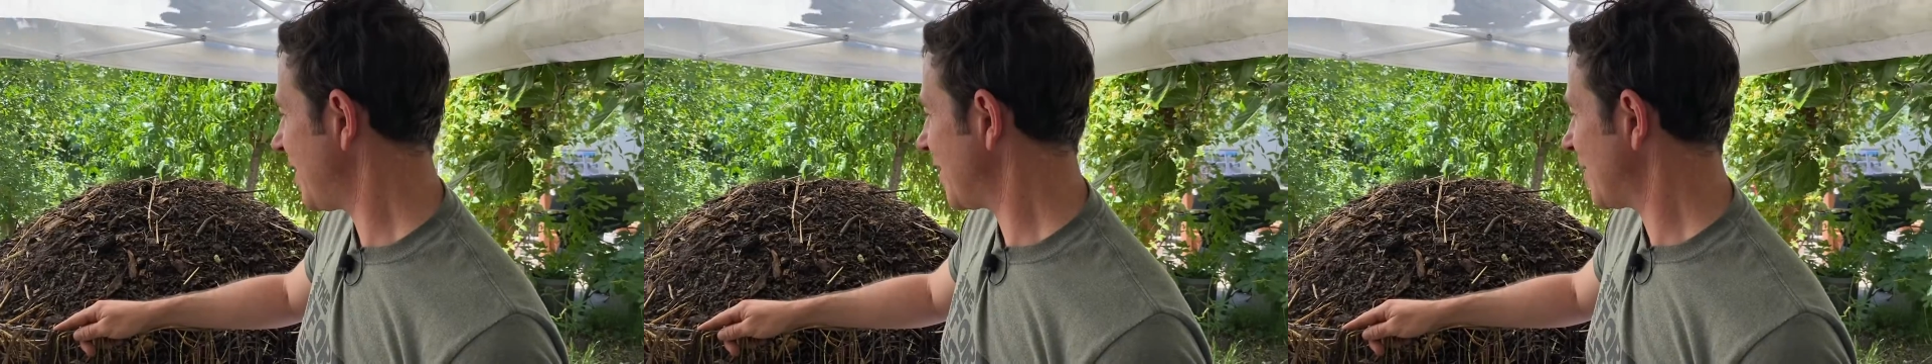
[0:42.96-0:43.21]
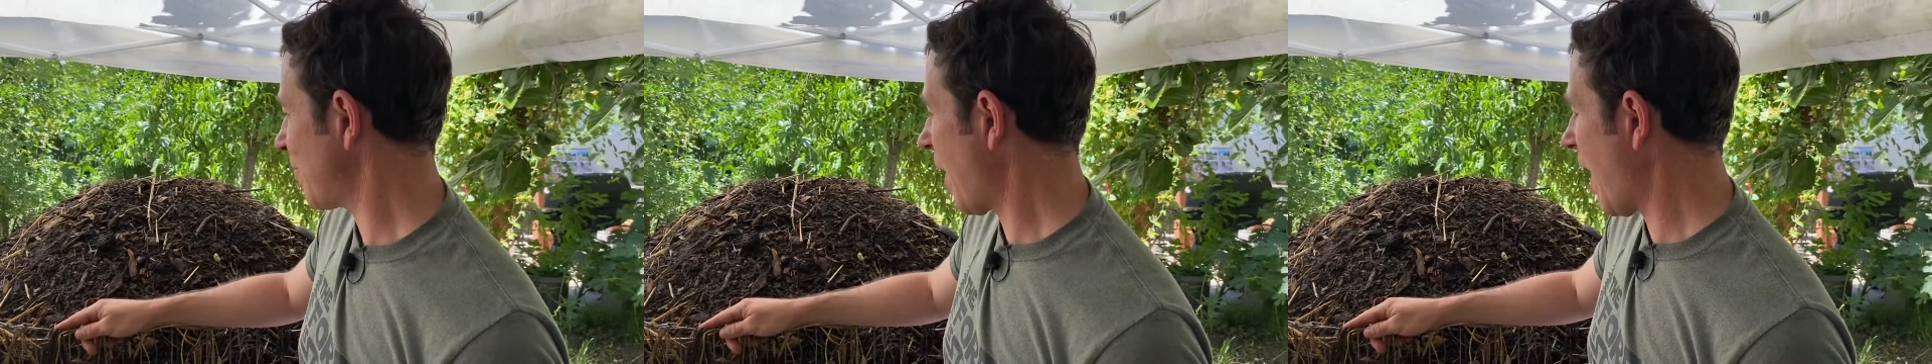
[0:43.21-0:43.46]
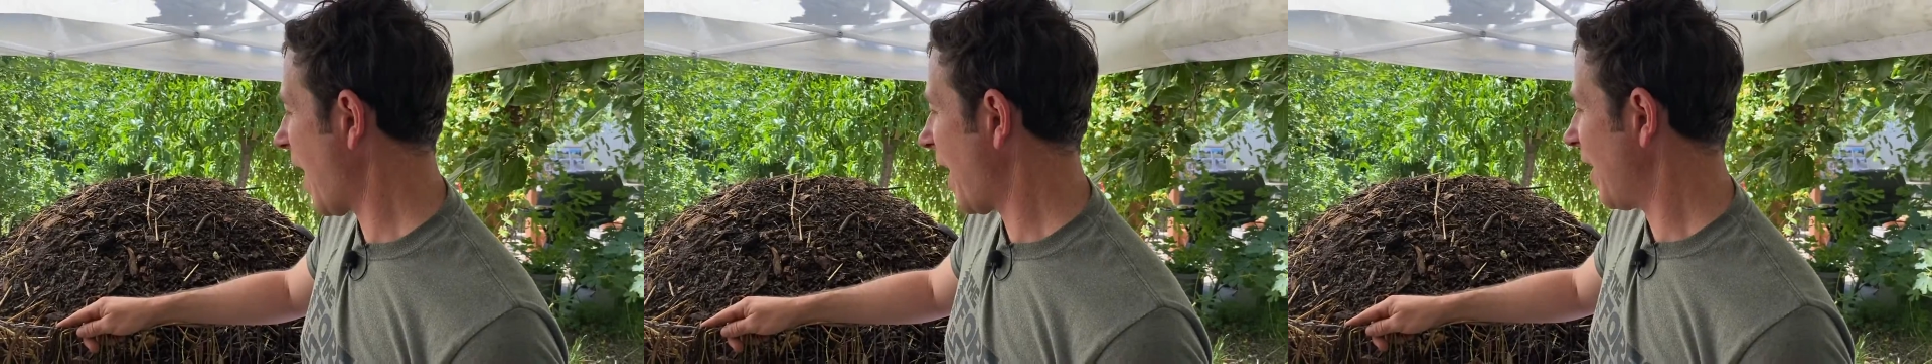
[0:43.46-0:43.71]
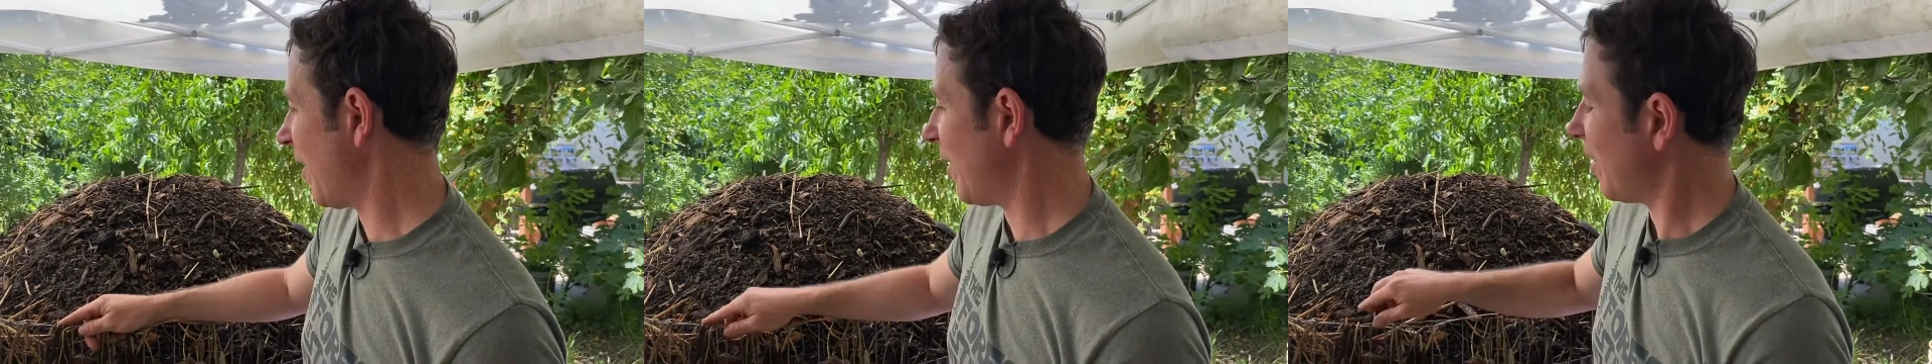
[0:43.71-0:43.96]
this
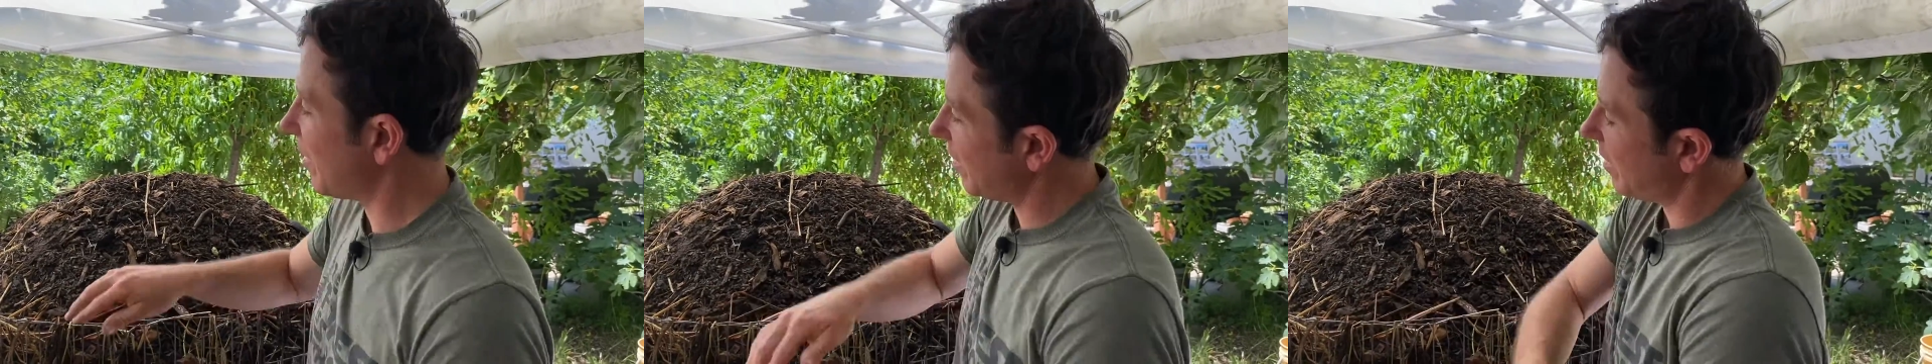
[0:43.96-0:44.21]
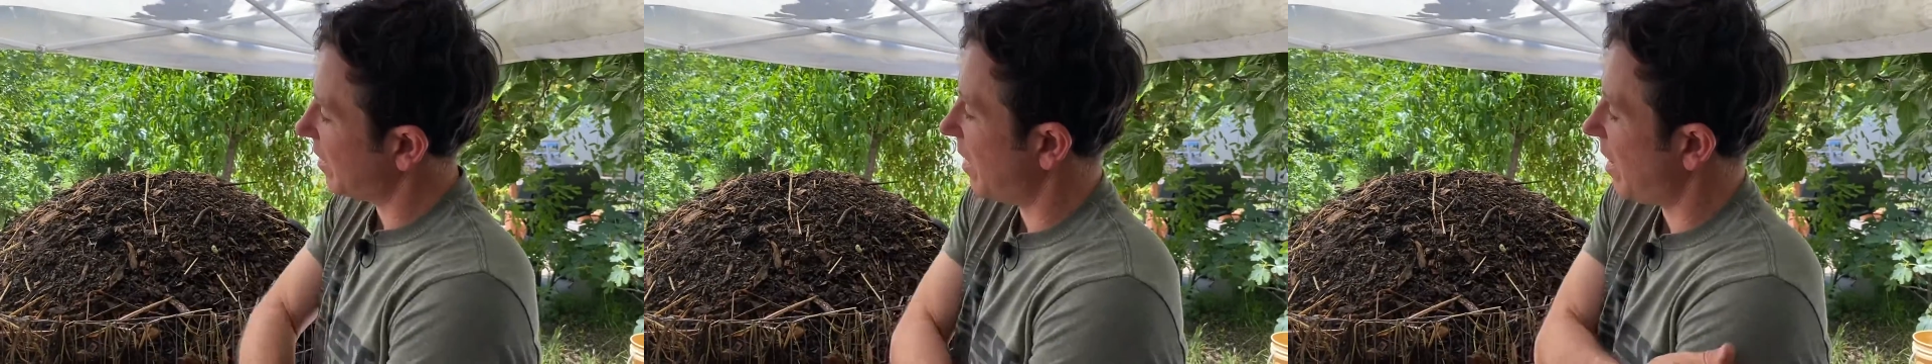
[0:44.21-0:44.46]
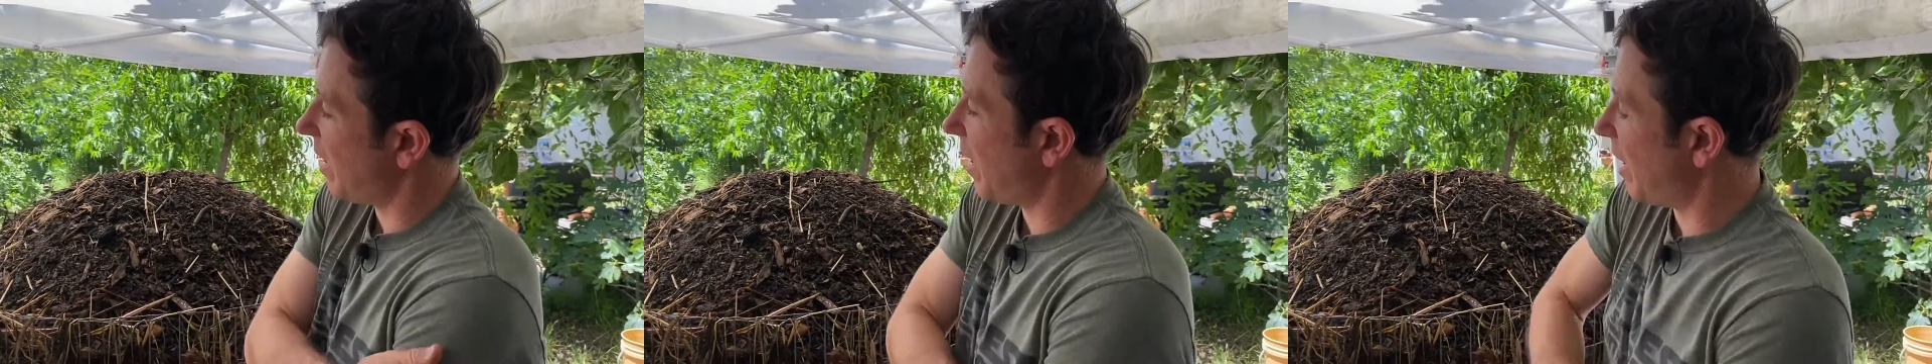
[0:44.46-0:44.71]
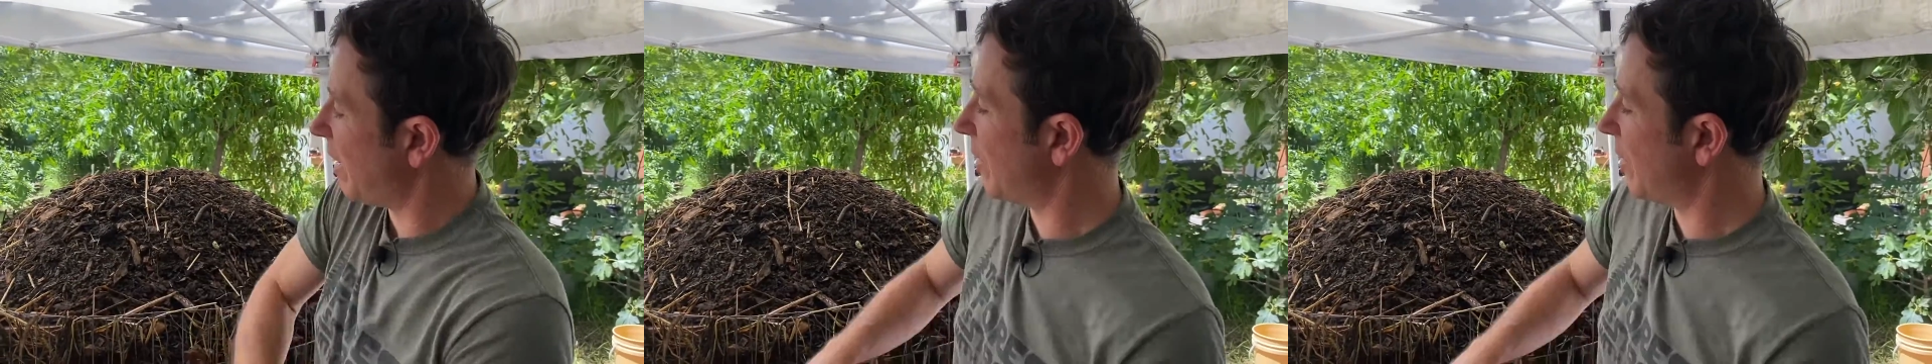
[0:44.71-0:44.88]
pile, uh,